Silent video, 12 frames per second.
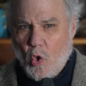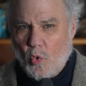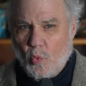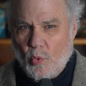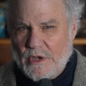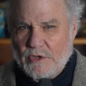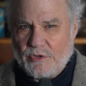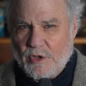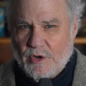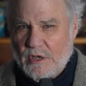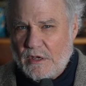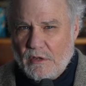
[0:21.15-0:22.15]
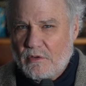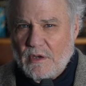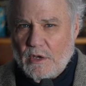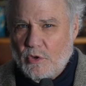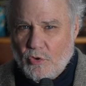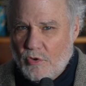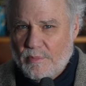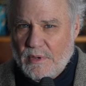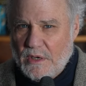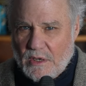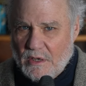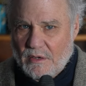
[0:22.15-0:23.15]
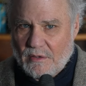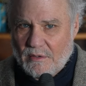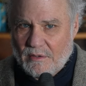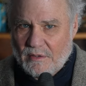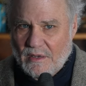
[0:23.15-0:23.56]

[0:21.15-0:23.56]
Winter is a-coming in.